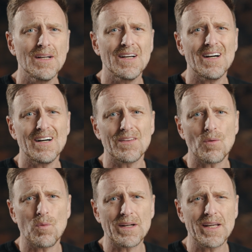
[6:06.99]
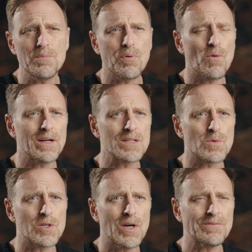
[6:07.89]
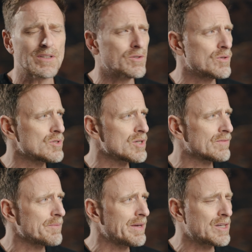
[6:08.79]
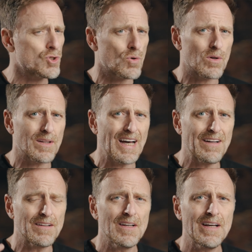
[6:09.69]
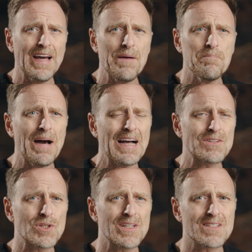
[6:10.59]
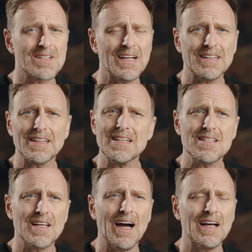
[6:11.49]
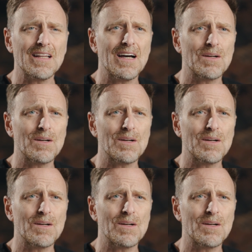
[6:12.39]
The one key point is what you have to do is you have to make sure that it matches at least the eye line